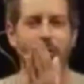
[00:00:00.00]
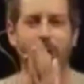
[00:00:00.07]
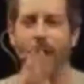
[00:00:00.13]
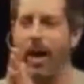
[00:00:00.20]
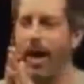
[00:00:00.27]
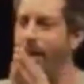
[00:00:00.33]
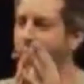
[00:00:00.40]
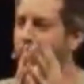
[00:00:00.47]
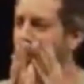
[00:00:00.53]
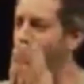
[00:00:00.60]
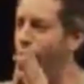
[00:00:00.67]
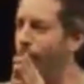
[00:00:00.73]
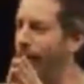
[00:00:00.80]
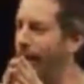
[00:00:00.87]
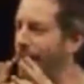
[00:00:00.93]
I
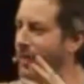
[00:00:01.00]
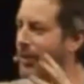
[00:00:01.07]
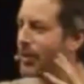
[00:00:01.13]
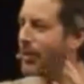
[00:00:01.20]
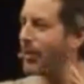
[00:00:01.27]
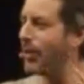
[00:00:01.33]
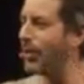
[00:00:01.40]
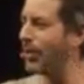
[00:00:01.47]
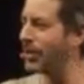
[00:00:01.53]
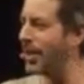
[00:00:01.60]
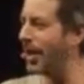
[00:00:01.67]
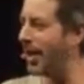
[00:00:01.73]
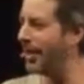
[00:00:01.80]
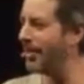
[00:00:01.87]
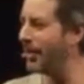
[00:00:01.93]
thought in the short
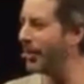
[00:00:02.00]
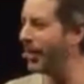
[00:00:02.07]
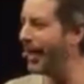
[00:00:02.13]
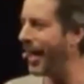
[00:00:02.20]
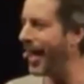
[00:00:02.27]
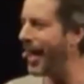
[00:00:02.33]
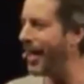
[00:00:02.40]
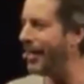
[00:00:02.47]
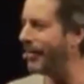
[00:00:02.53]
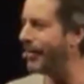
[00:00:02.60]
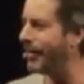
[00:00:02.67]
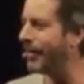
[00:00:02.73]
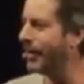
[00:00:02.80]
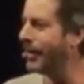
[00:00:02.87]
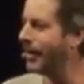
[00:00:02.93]
time that we
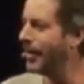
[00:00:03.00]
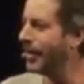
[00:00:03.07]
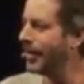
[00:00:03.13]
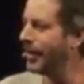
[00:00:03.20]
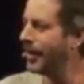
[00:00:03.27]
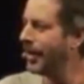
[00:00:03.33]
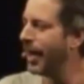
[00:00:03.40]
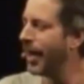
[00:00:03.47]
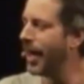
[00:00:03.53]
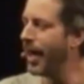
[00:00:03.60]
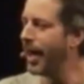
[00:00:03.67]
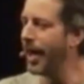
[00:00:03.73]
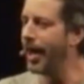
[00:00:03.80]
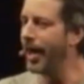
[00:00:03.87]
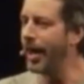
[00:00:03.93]
have,
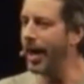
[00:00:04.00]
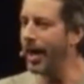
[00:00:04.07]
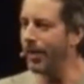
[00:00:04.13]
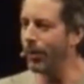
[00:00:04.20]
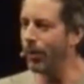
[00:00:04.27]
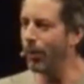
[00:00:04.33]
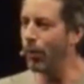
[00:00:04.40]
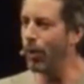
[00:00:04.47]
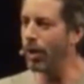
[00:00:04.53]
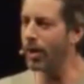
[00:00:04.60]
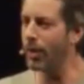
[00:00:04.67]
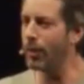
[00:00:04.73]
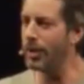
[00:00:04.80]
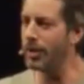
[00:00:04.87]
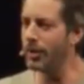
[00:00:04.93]
uh, what
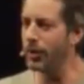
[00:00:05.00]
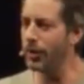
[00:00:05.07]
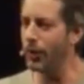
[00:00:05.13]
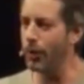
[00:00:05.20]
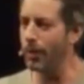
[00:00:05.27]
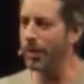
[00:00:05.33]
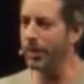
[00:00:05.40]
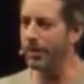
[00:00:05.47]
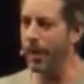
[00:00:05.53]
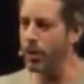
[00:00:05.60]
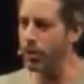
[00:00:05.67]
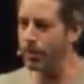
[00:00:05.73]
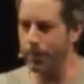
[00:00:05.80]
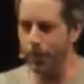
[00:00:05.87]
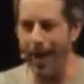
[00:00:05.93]
could we do that would be the
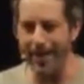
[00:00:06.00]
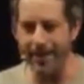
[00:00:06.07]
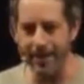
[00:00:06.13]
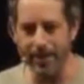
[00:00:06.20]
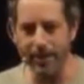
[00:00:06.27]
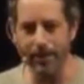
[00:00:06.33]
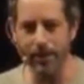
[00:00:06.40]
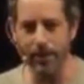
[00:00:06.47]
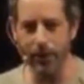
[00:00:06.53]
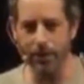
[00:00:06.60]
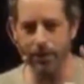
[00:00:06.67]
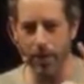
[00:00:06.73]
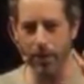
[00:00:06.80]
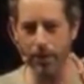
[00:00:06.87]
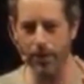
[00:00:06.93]
most practical, the
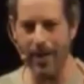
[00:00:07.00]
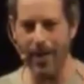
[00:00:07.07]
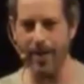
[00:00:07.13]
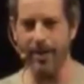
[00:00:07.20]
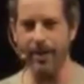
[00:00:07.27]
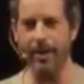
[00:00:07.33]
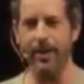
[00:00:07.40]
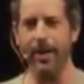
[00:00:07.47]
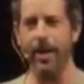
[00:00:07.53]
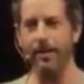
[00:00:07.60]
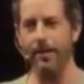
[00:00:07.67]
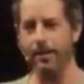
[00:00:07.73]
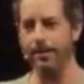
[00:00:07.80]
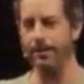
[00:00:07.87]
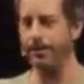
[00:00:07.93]
most uh,
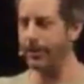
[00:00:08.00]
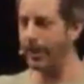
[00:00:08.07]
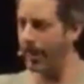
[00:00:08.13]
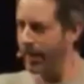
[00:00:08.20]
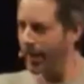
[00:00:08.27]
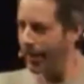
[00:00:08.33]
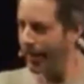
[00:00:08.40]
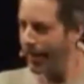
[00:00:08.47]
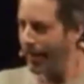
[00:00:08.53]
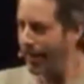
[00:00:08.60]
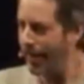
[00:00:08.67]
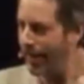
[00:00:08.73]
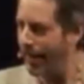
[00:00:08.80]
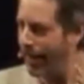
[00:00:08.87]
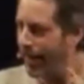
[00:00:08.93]
um,
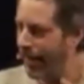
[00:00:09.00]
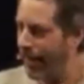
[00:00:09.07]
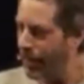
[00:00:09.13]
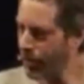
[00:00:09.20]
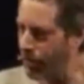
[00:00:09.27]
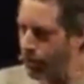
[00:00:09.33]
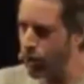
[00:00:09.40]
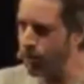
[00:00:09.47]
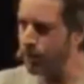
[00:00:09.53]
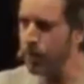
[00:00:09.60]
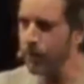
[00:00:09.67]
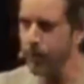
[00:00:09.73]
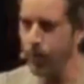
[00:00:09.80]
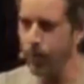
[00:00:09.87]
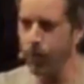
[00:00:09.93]
stripped
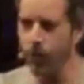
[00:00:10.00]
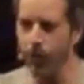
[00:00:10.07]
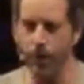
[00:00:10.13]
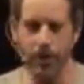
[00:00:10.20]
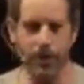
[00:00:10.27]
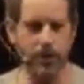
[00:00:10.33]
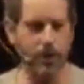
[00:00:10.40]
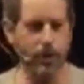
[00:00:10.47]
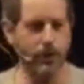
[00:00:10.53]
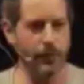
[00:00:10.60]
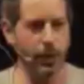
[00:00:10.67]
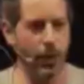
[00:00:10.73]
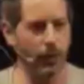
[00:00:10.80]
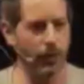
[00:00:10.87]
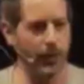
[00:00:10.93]
of all the sort of
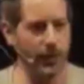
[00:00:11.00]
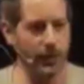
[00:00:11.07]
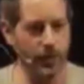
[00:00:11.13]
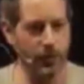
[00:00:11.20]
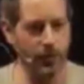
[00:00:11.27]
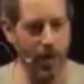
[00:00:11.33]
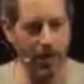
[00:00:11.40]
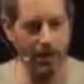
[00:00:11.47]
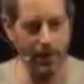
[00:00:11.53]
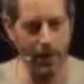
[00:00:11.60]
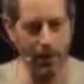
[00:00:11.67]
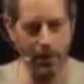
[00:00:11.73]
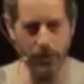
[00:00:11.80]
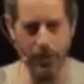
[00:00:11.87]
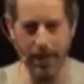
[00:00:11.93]
dolphins and
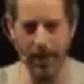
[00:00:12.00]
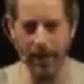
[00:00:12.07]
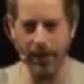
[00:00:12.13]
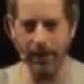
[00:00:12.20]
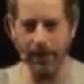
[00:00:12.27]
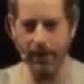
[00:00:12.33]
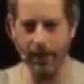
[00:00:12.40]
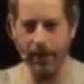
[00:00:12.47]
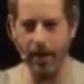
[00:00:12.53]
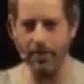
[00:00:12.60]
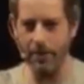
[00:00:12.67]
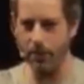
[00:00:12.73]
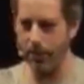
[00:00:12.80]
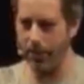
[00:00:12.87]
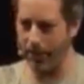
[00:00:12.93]
rainbows and anything that
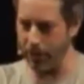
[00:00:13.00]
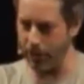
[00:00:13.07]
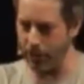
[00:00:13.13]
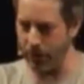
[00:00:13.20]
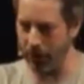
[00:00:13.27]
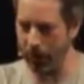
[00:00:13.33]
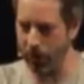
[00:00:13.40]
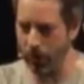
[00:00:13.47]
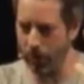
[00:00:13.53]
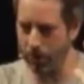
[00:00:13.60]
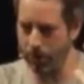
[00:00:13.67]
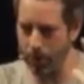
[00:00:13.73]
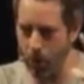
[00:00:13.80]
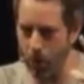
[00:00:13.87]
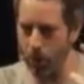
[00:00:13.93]
comes with it, just a
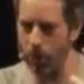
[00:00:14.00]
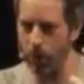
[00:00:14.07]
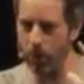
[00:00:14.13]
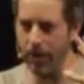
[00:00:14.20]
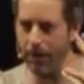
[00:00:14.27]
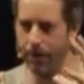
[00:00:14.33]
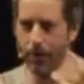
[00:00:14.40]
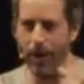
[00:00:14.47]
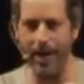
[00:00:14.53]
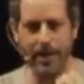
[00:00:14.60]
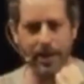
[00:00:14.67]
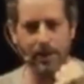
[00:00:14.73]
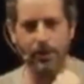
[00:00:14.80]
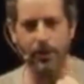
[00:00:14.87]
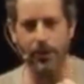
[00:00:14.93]
concrete,
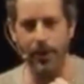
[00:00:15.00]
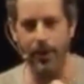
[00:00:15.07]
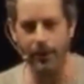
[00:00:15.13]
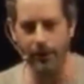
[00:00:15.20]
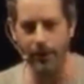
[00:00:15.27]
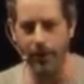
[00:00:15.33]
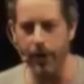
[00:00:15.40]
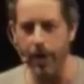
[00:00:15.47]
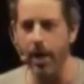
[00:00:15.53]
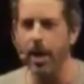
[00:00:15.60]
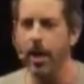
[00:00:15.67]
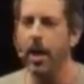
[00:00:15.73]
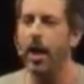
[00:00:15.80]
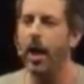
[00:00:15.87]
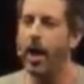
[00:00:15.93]
practical thing that
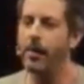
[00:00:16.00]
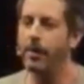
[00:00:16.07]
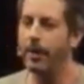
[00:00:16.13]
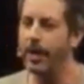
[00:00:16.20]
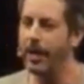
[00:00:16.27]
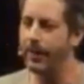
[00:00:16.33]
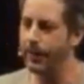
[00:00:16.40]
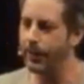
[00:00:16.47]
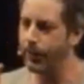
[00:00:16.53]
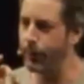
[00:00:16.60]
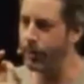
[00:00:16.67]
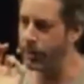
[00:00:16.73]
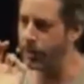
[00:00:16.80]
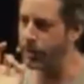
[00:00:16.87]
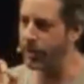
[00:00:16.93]
I believe if
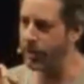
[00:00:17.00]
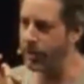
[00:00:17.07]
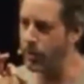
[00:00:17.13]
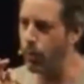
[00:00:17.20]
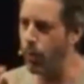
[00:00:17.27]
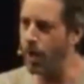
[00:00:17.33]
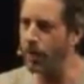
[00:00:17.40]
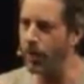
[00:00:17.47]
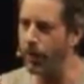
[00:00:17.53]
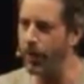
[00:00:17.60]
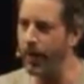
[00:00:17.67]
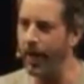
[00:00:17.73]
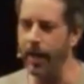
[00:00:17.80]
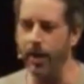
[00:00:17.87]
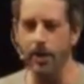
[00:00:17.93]
we just did this one
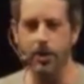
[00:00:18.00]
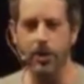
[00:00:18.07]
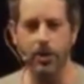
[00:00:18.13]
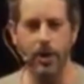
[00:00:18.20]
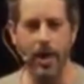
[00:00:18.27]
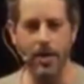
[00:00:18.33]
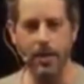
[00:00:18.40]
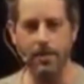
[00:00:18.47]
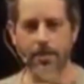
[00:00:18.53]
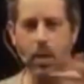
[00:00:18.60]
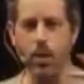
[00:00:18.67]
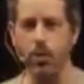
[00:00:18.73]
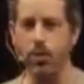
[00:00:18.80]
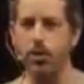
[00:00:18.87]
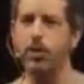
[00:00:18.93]
thing could create the
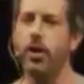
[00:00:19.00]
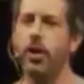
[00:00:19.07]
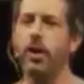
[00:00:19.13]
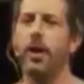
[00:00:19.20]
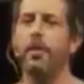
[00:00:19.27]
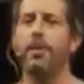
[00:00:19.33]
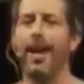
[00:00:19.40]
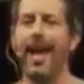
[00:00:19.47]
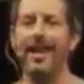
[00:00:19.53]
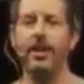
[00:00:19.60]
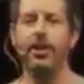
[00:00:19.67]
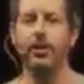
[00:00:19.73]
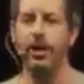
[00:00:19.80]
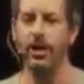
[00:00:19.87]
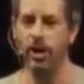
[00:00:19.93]
most
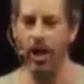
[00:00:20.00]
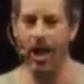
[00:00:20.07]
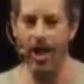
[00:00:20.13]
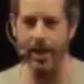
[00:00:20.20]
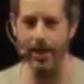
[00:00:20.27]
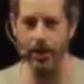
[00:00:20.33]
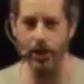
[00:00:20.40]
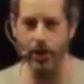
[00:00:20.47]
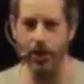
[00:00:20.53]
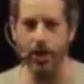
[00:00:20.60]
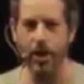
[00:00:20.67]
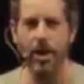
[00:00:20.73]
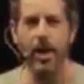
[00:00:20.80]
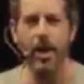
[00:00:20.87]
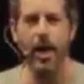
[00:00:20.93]
planetary change
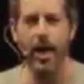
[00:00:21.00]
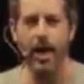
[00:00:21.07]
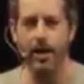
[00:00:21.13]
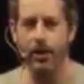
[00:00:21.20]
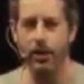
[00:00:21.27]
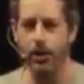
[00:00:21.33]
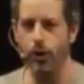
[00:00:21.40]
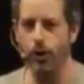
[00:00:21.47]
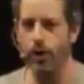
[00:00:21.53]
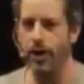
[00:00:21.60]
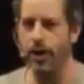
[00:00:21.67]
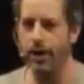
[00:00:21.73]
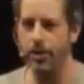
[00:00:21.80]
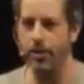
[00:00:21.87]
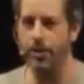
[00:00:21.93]
and joy
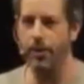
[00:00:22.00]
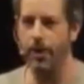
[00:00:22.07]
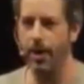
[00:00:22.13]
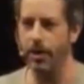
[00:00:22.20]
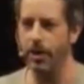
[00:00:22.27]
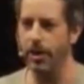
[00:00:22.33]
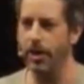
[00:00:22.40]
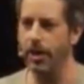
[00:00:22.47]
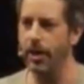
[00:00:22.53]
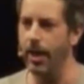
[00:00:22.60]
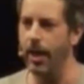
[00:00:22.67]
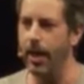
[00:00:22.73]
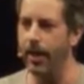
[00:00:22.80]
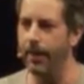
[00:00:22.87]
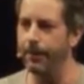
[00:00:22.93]
and inspiration
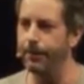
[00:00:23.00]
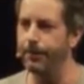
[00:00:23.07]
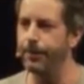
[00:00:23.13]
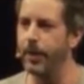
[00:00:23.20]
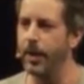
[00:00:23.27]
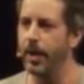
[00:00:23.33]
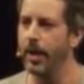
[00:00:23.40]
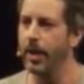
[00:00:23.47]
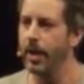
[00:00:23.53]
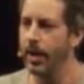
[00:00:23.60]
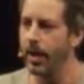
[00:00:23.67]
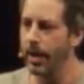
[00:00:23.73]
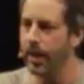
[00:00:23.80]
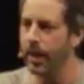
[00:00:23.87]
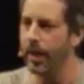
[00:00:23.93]
um,
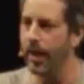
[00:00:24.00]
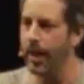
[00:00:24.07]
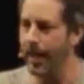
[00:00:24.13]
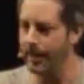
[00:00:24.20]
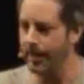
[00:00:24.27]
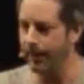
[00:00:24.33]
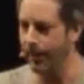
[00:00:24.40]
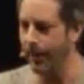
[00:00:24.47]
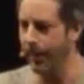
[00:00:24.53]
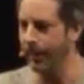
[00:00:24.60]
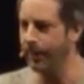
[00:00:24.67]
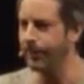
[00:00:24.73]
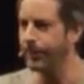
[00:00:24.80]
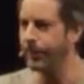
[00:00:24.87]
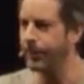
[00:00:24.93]
collectively.
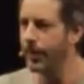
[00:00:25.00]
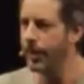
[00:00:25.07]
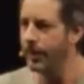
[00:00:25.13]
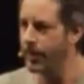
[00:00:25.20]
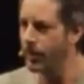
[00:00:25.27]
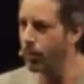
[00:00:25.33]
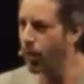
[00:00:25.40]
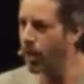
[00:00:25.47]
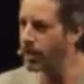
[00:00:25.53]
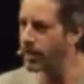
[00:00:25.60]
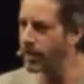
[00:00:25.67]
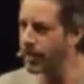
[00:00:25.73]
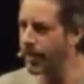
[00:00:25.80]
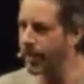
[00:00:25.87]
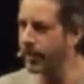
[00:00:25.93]
There's one
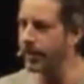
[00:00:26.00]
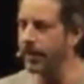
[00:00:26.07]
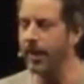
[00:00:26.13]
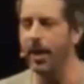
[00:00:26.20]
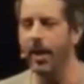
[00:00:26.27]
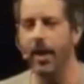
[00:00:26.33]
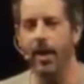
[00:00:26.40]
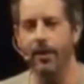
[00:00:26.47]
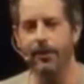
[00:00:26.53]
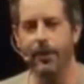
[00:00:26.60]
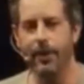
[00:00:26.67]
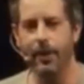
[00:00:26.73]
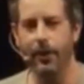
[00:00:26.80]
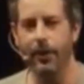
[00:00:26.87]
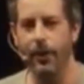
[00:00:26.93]
skill I
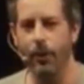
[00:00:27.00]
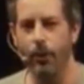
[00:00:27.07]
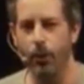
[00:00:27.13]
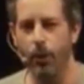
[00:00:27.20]
feel that